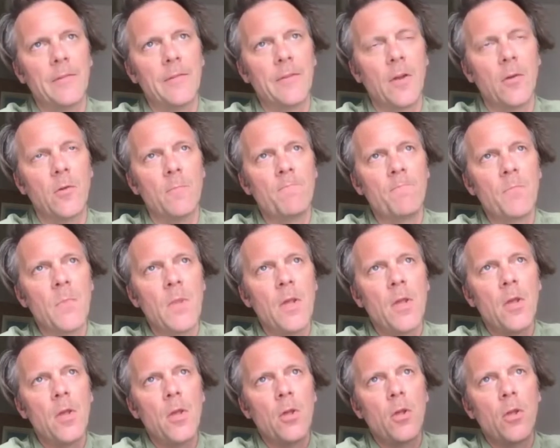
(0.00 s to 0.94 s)
So
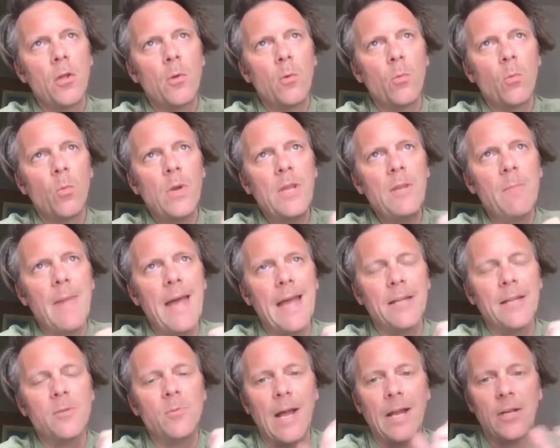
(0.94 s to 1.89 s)
we
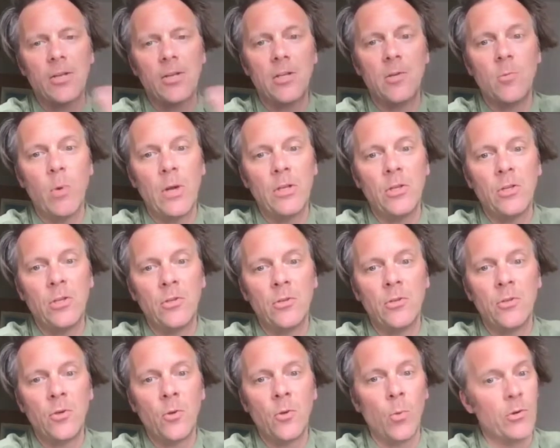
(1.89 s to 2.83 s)
met actually when
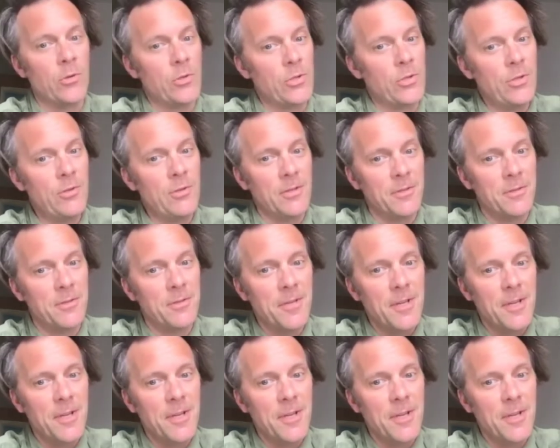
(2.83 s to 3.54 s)
you were a student,